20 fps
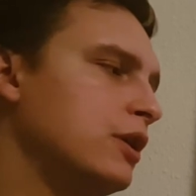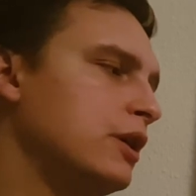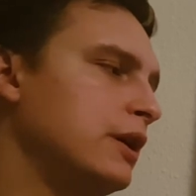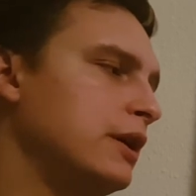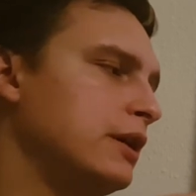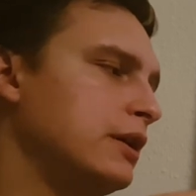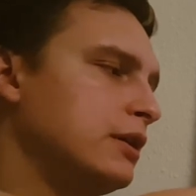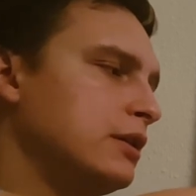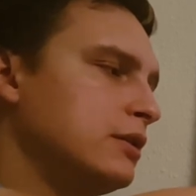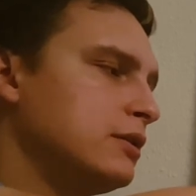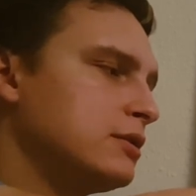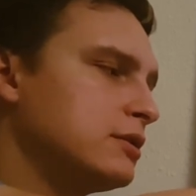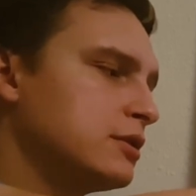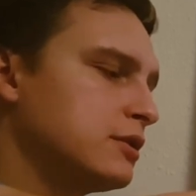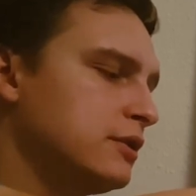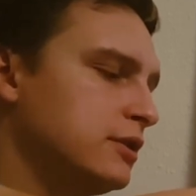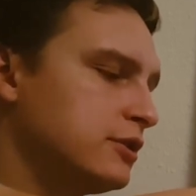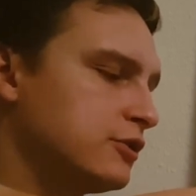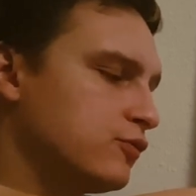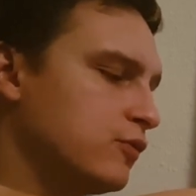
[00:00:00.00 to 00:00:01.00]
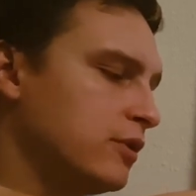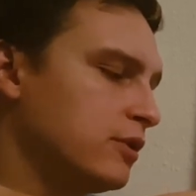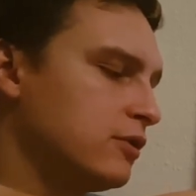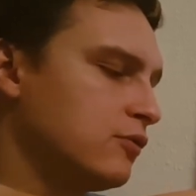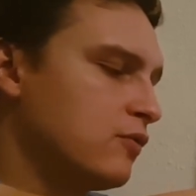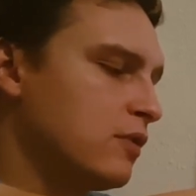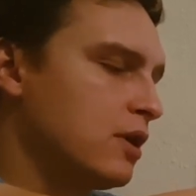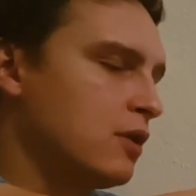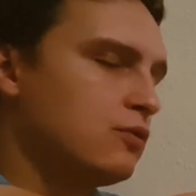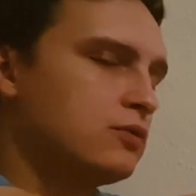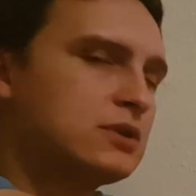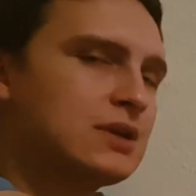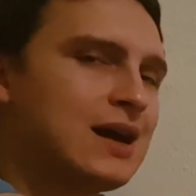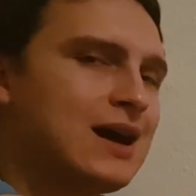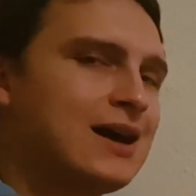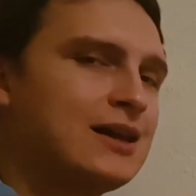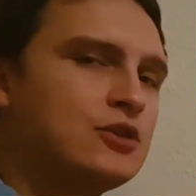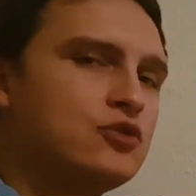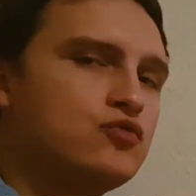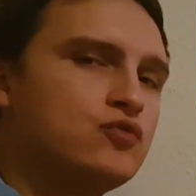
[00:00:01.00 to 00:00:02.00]
and this one around
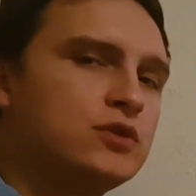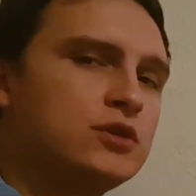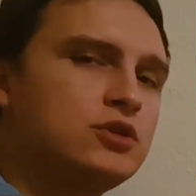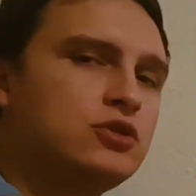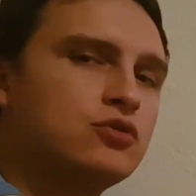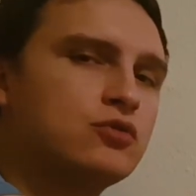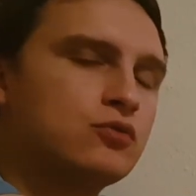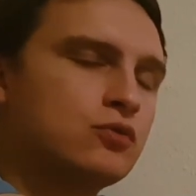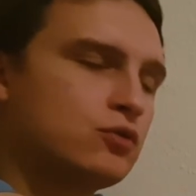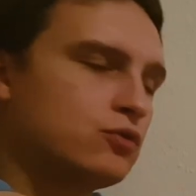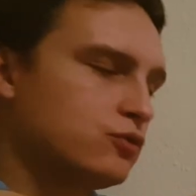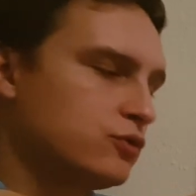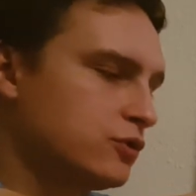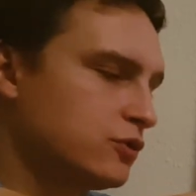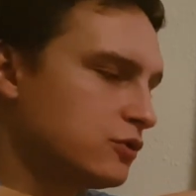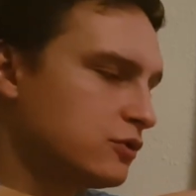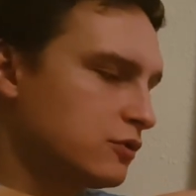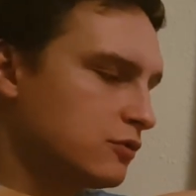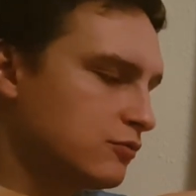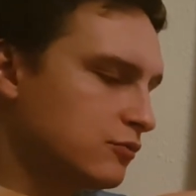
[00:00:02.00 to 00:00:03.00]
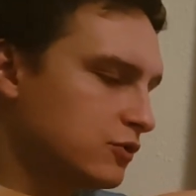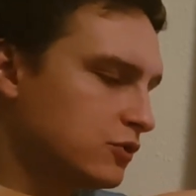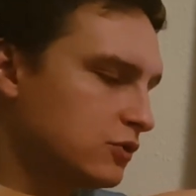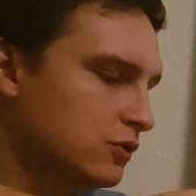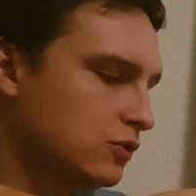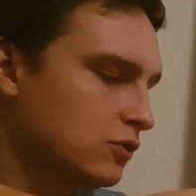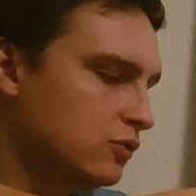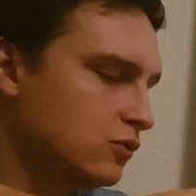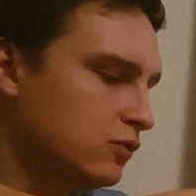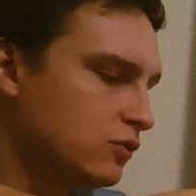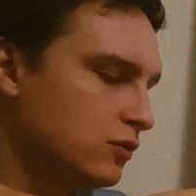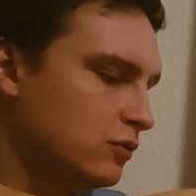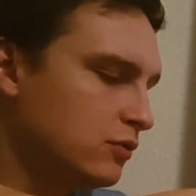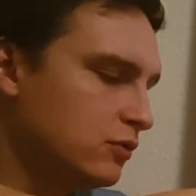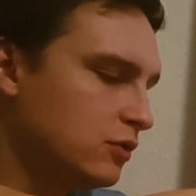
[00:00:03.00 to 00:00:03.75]
100 euros. So